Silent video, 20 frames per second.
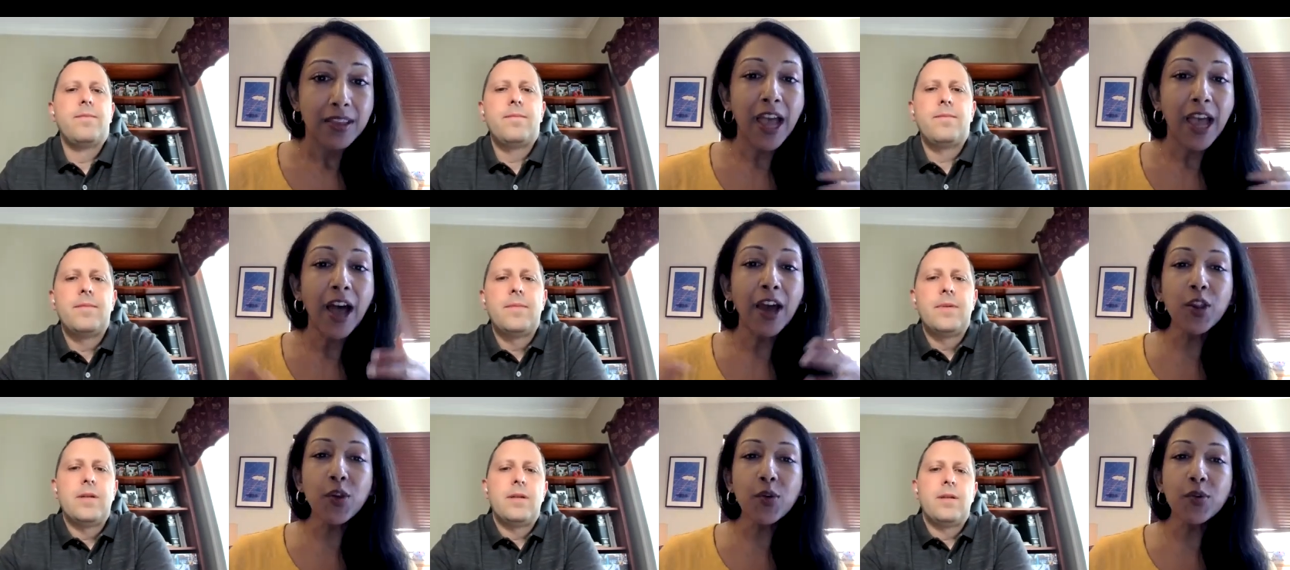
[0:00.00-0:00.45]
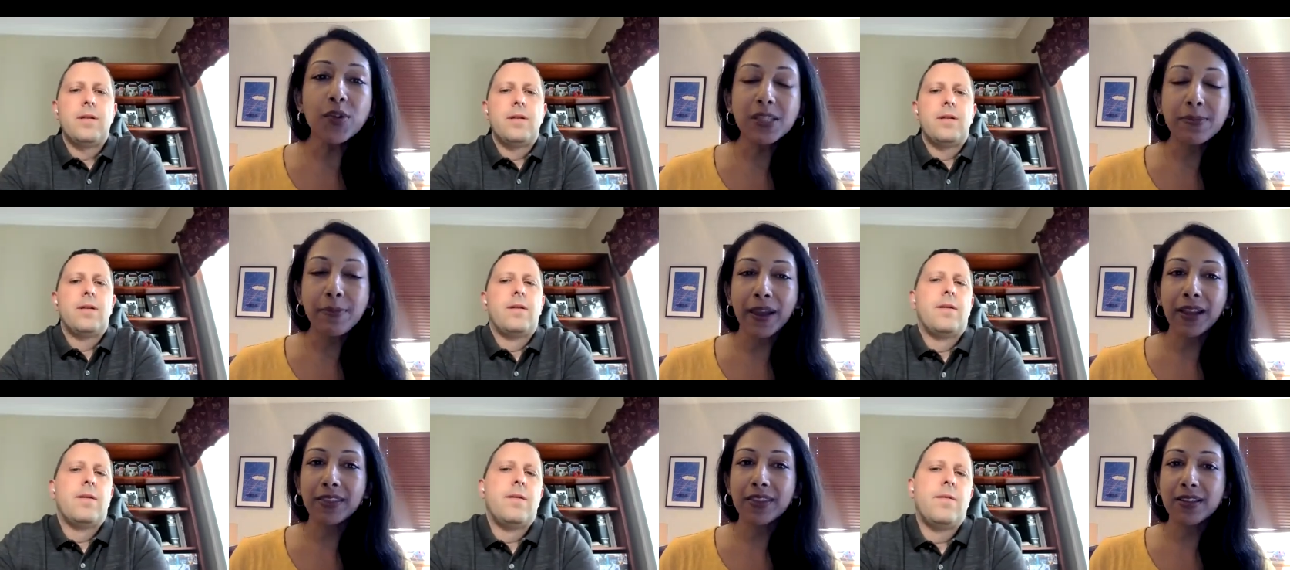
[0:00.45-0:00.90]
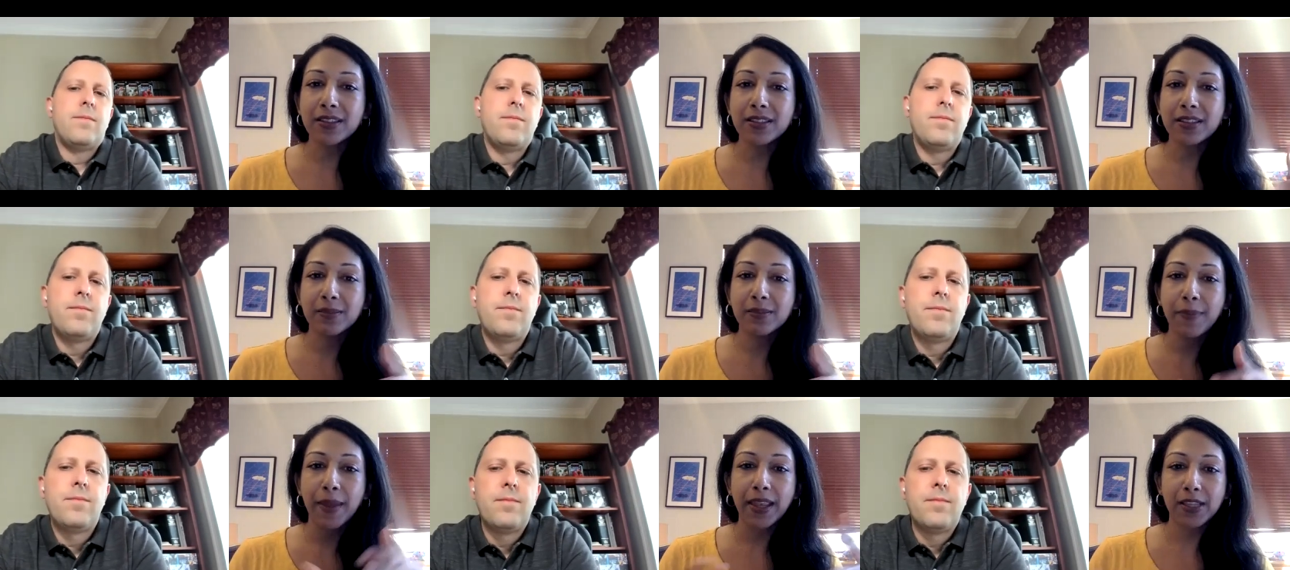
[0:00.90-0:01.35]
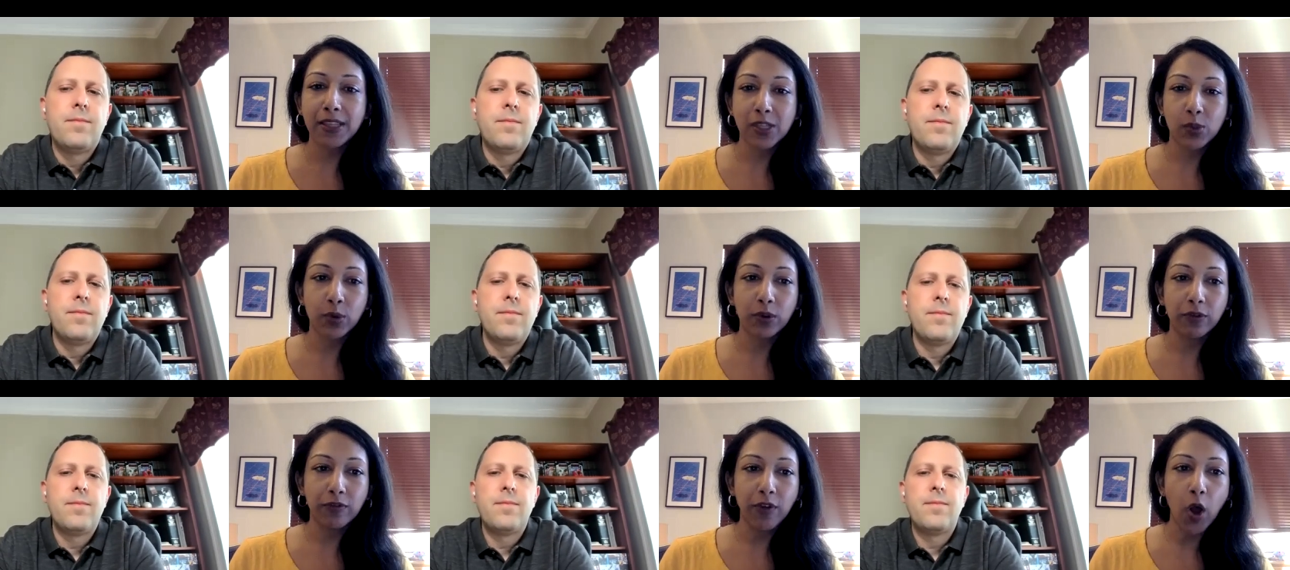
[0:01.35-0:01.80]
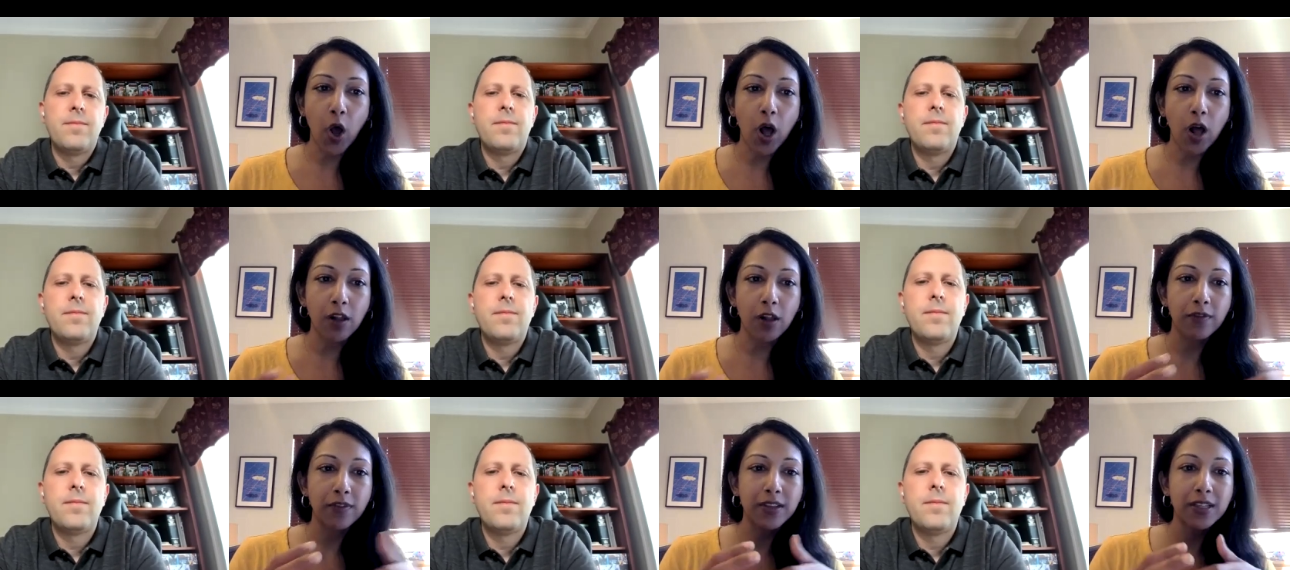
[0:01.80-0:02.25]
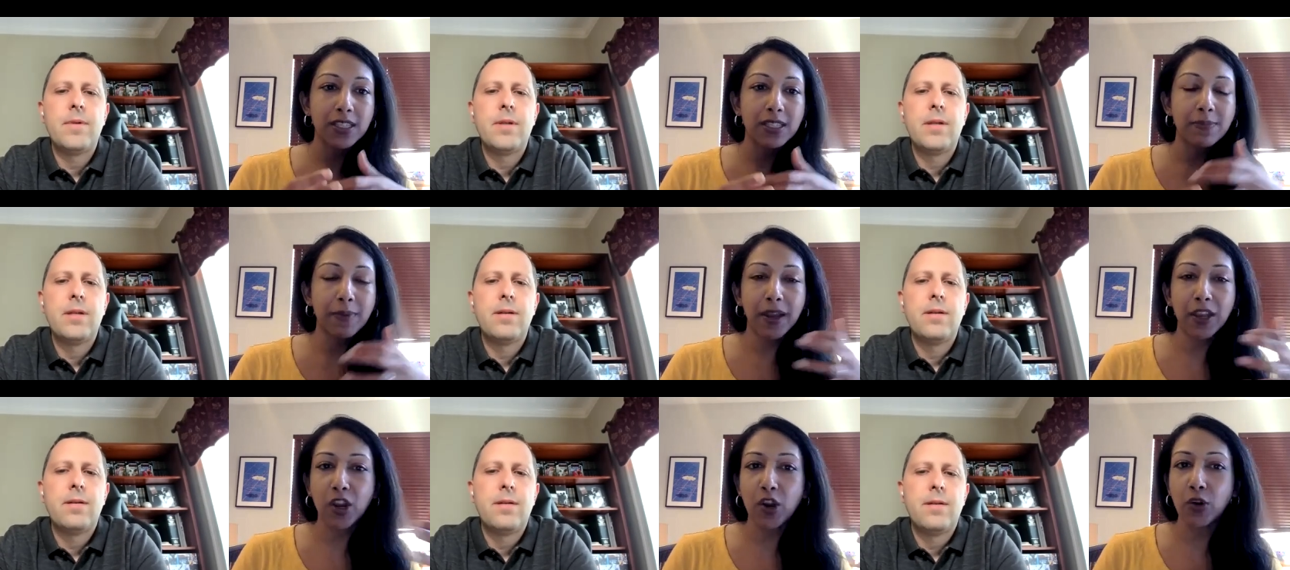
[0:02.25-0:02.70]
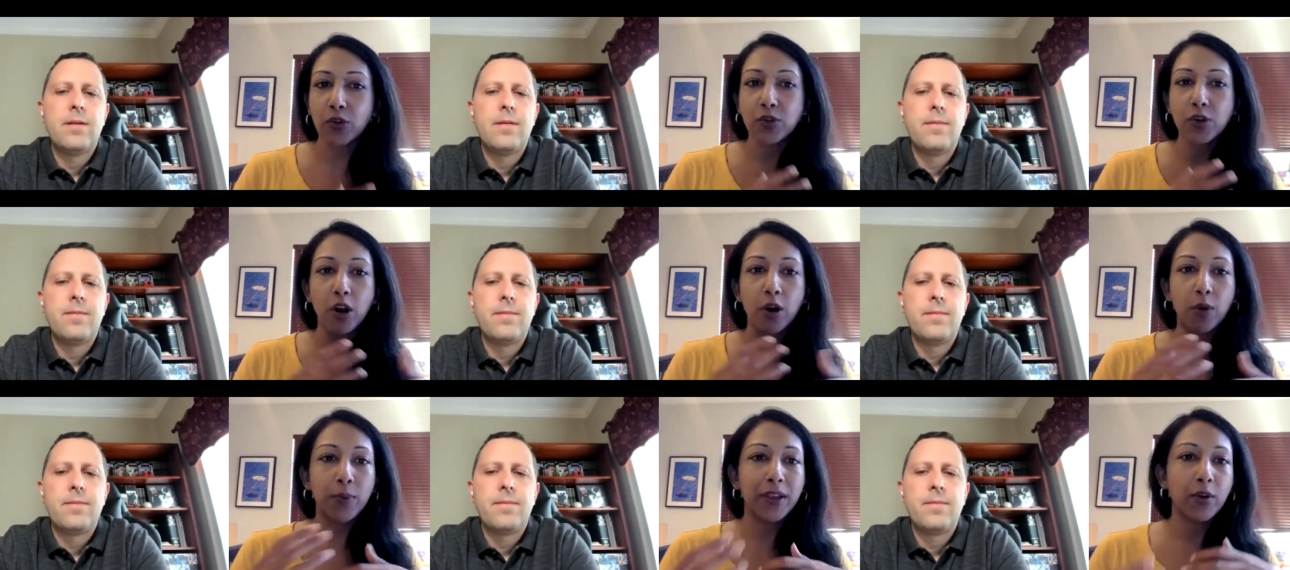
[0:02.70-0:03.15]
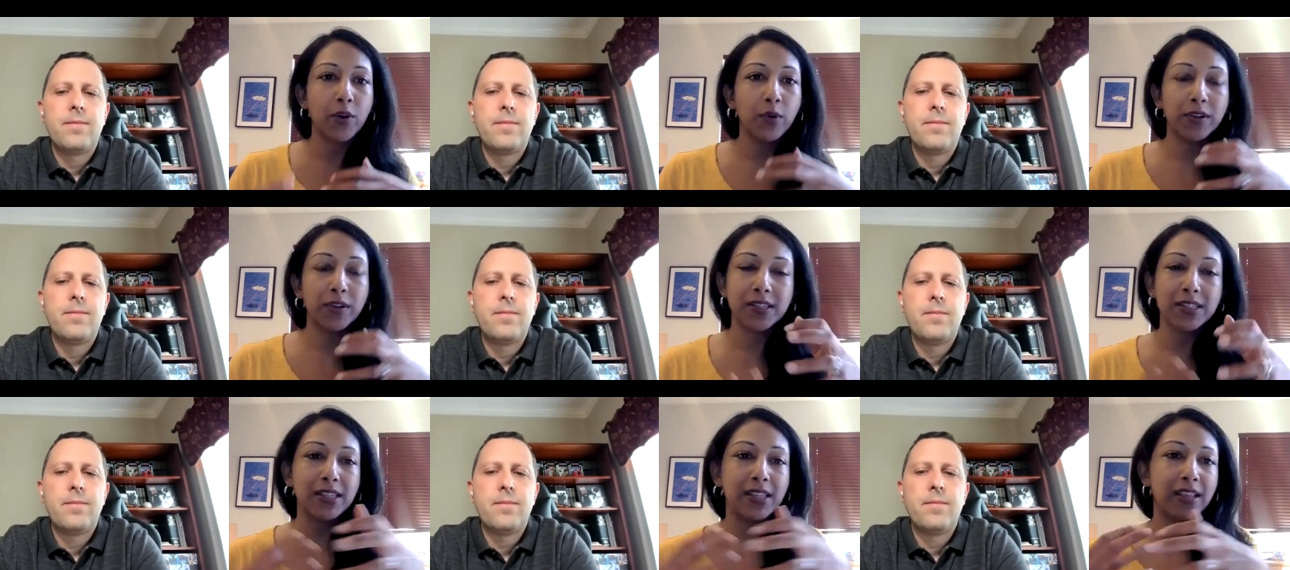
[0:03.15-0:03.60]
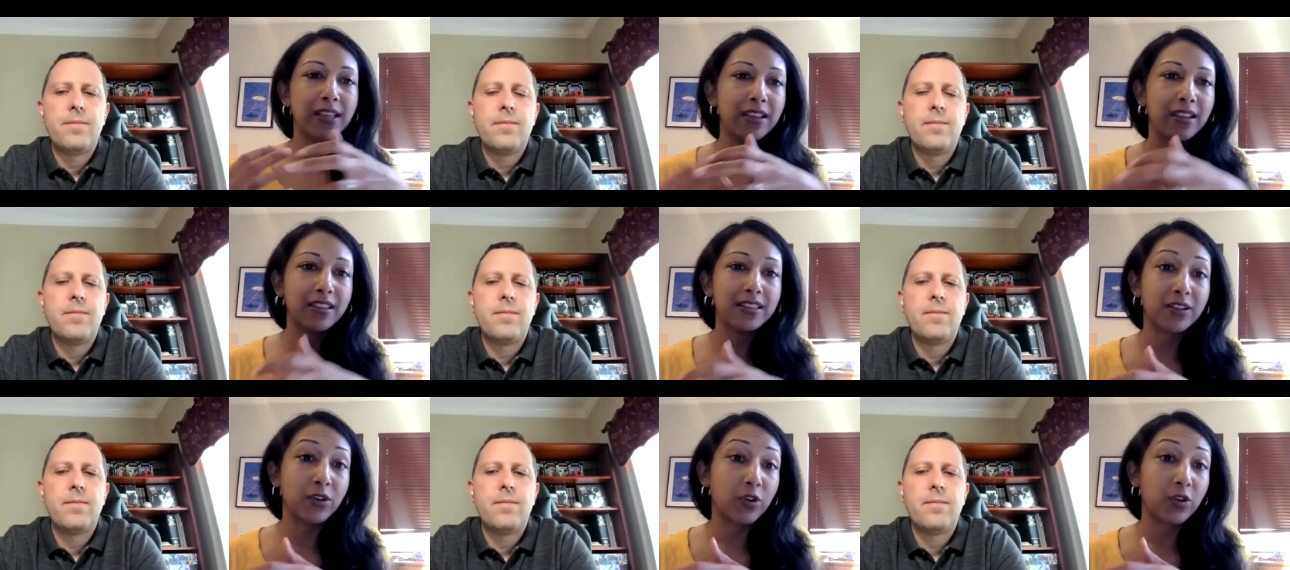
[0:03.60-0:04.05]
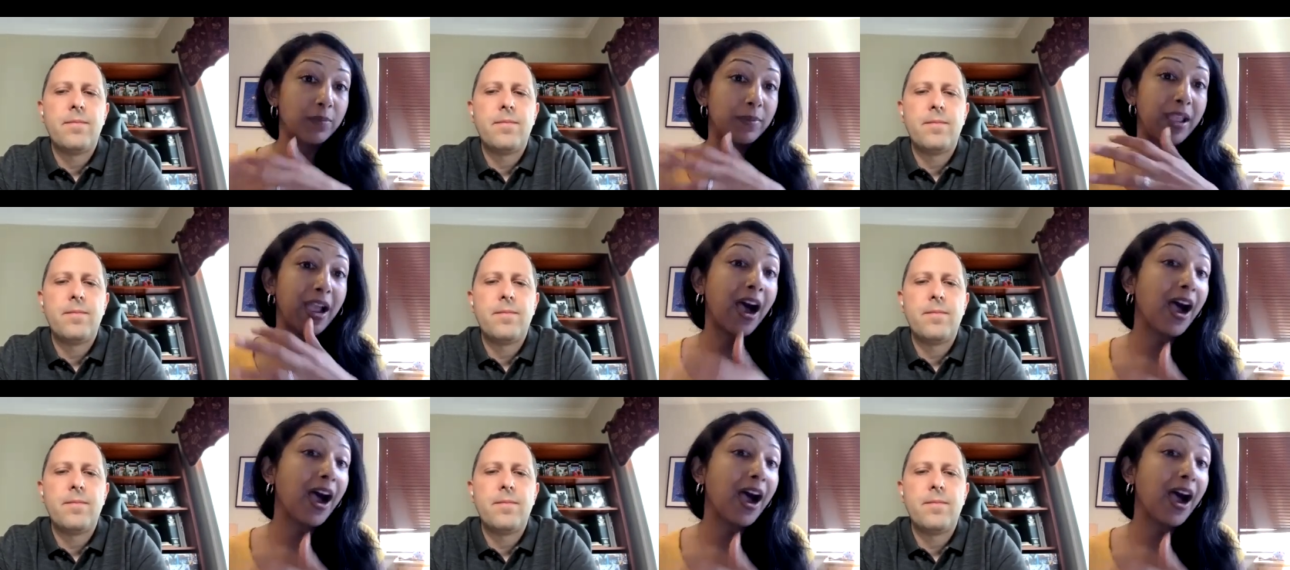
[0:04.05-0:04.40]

Speaker 1: How do you expect this space to evolve? Is, you know, are we going to see is it going to be